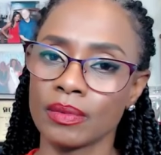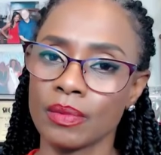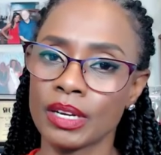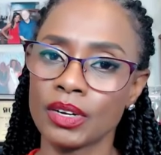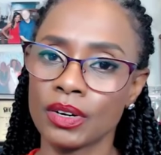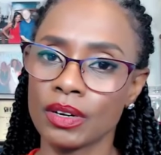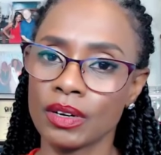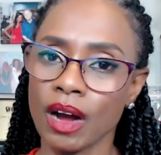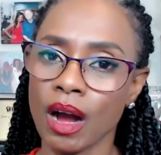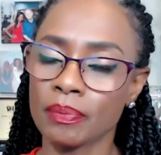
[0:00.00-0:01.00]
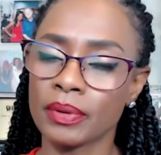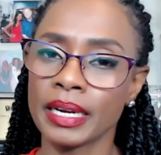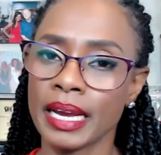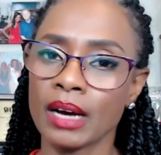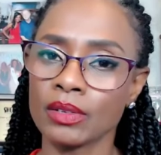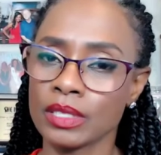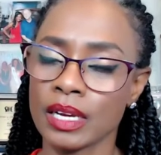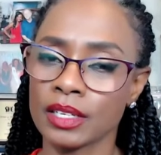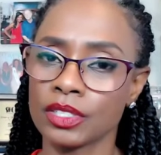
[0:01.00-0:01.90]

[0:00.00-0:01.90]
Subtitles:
when you're operating outside